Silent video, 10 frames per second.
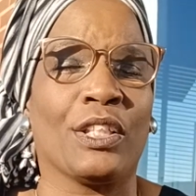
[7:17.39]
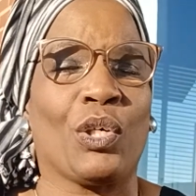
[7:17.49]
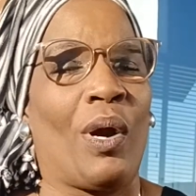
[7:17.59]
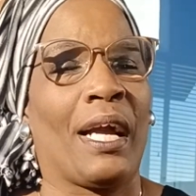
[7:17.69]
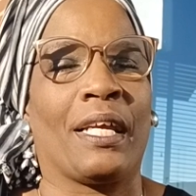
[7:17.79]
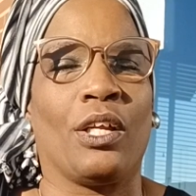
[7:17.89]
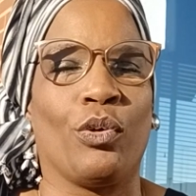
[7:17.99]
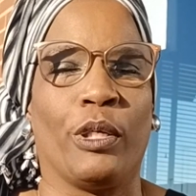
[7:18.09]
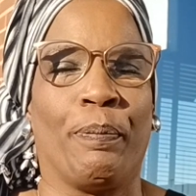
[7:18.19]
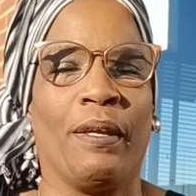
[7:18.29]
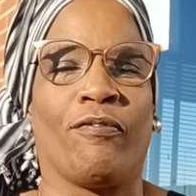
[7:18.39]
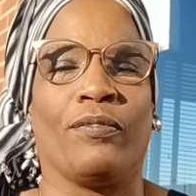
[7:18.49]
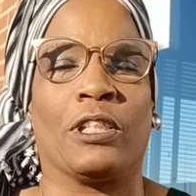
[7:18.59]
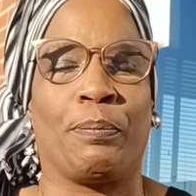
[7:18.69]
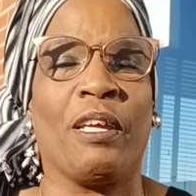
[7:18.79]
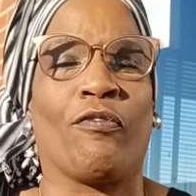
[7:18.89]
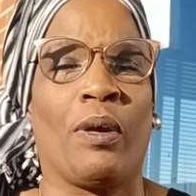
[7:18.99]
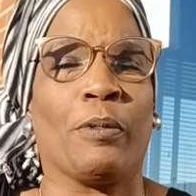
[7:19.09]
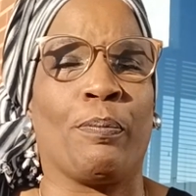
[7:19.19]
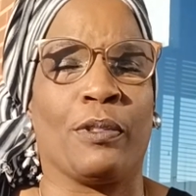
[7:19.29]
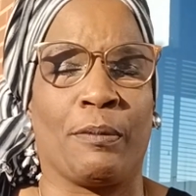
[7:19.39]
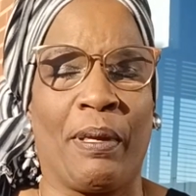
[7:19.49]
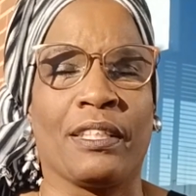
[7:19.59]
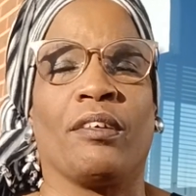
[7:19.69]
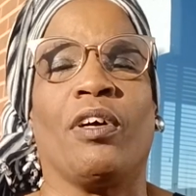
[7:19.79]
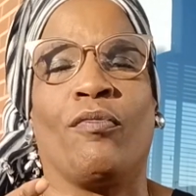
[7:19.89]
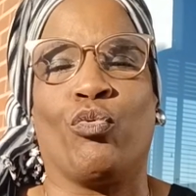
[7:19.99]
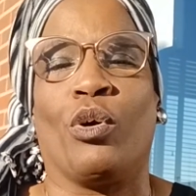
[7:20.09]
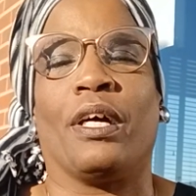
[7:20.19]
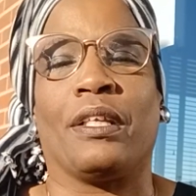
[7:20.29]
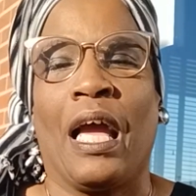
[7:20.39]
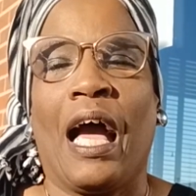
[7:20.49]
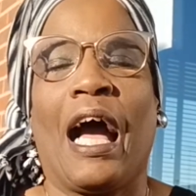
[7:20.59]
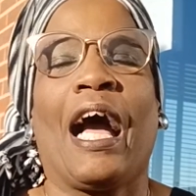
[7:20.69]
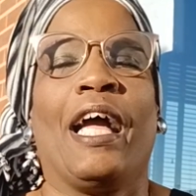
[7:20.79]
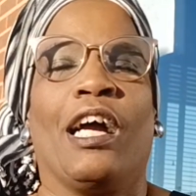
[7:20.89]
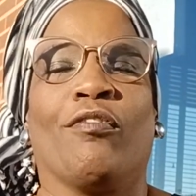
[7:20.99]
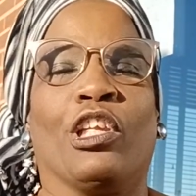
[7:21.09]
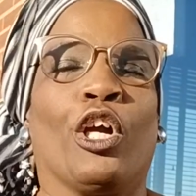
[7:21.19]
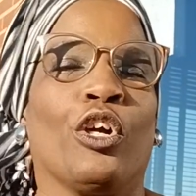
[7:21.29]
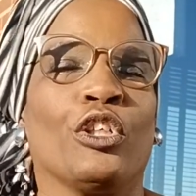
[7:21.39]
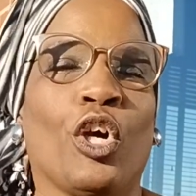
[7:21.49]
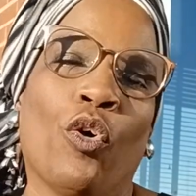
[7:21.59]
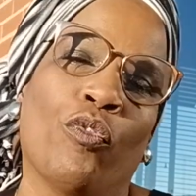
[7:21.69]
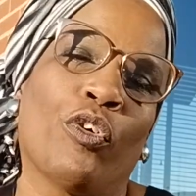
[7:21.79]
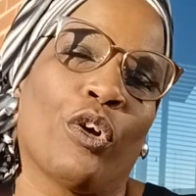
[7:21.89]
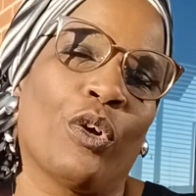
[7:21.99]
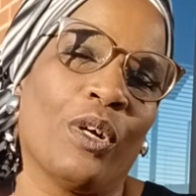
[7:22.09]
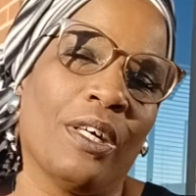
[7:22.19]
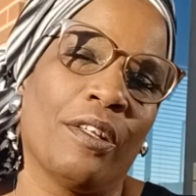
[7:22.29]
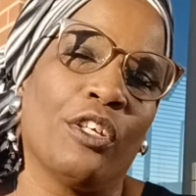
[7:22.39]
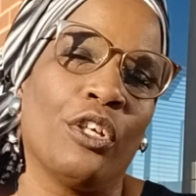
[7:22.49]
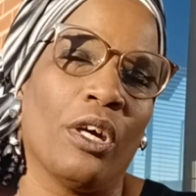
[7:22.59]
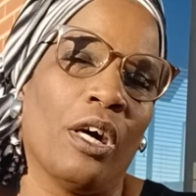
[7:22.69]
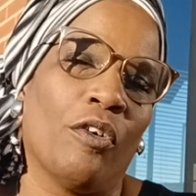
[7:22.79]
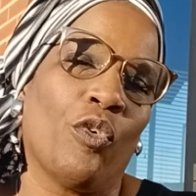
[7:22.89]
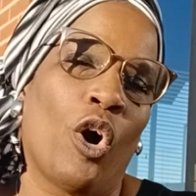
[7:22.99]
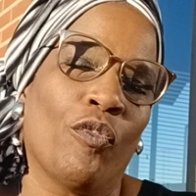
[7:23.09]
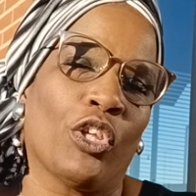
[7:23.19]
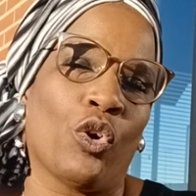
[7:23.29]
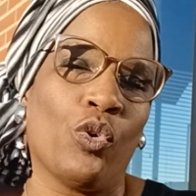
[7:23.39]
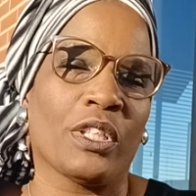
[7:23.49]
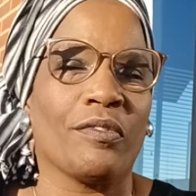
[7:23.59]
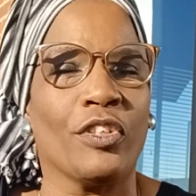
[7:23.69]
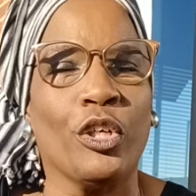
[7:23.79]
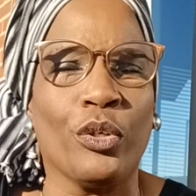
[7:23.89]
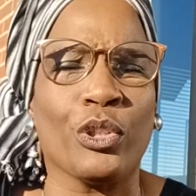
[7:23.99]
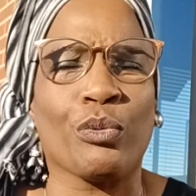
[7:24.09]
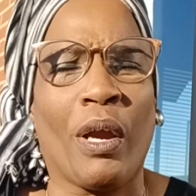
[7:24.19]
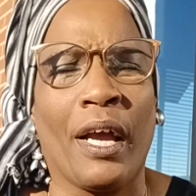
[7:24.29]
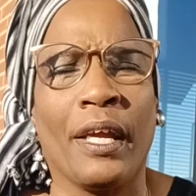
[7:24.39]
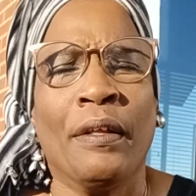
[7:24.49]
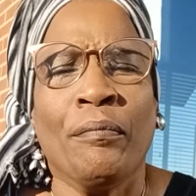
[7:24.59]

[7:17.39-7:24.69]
So I can only speak from the perspective of what I have learned over the course of years, right?